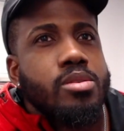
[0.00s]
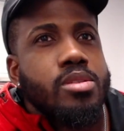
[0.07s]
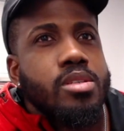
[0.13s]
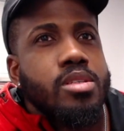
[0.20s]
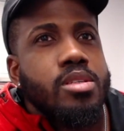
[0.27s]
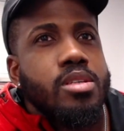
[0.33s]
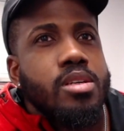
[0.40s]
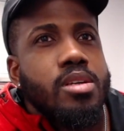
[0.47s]

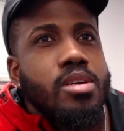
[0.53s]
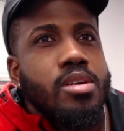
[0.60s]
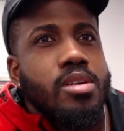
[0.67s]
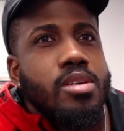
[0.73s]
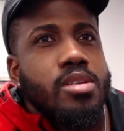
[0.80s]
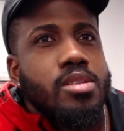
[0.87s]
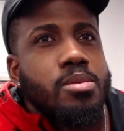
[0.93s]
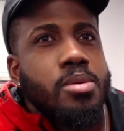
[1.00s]
She
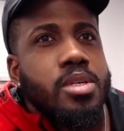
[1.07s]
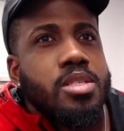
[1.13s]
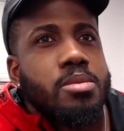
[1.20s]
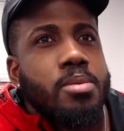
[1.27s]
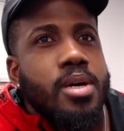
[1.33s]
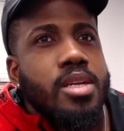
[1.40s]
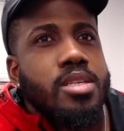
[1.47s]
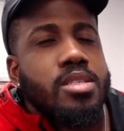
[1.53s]
speaks
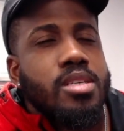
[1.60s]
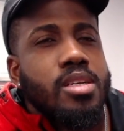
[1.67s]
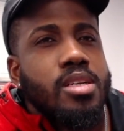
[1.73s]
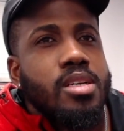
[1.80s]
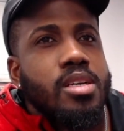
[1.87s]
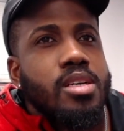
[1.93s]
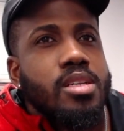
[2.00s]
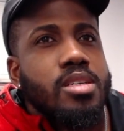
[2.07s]
Spanish and
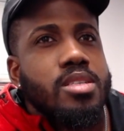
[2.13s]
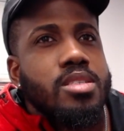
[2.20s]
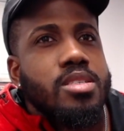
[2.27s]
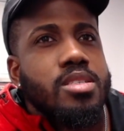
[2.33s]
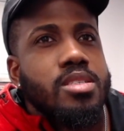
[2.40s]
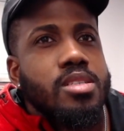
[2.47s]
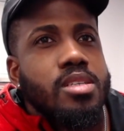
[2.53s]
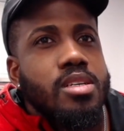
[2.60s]

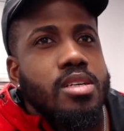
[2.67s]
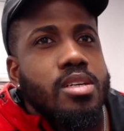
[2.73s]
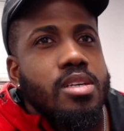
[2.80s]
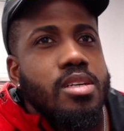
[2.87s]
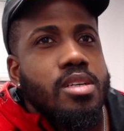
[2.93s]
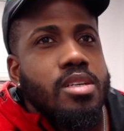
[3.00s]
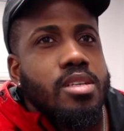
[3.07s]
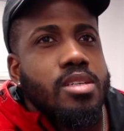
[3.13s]
English.
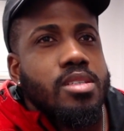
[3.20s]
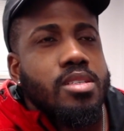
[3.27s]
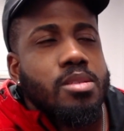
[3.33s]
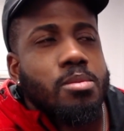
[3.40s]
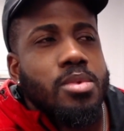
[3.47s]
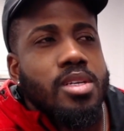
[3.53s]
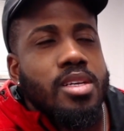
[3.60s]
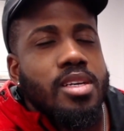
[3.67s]
She's a
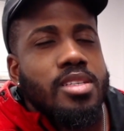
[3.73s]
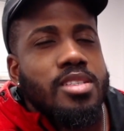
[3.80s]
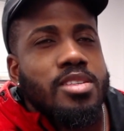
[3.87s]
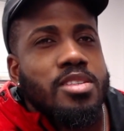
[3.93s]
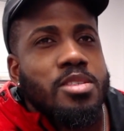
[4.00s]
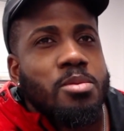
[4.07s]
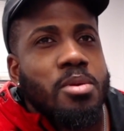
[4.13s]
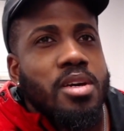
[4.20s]
bit lazy
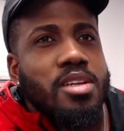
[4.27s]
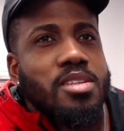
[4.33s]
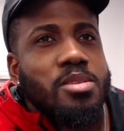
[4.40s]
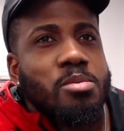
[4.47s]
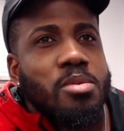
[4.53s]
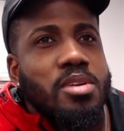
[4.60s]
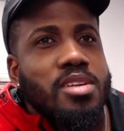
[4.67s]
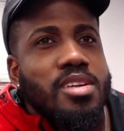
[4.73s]
in Spanish,
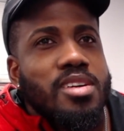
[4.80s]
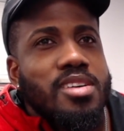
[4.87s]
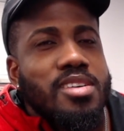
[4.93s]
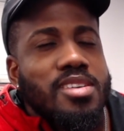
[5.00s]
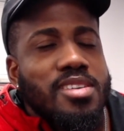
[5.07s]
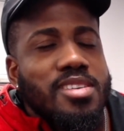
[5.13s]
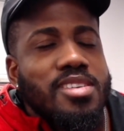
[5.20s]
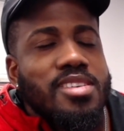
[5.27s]
but
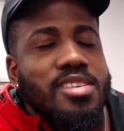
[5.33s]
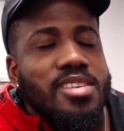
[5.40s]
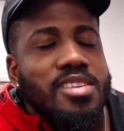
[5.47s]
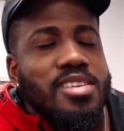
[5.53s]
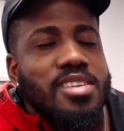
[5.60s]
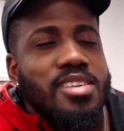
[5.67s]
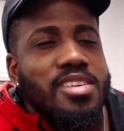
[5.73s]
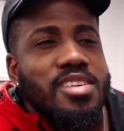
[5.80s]

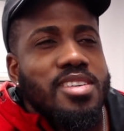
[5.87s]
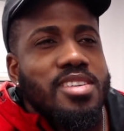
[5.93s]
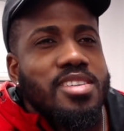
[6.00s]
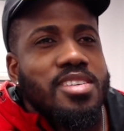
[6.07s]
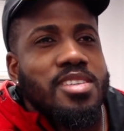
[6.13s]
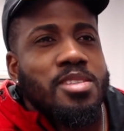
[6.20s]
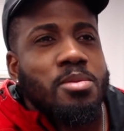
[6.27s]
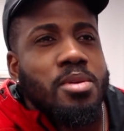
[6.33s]

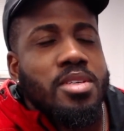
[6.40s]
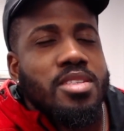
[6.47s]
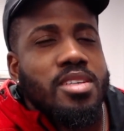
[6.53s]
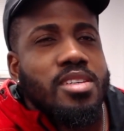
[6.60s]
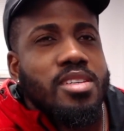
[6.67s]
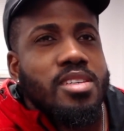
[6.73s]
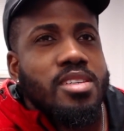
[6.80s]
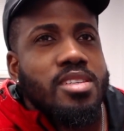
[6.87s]
she speaks
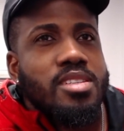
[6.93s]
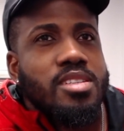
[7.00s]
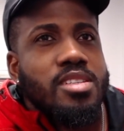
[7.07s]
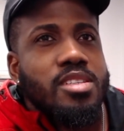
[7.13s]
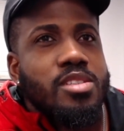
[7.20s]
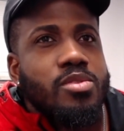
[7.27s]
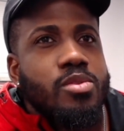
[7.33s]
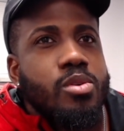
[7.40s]
it, and
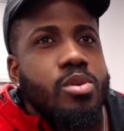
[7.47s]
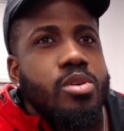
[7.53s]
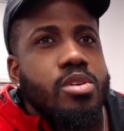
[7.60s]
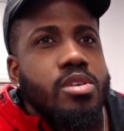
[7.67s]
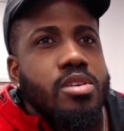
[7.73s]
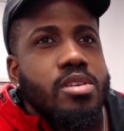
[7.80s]
she's 4.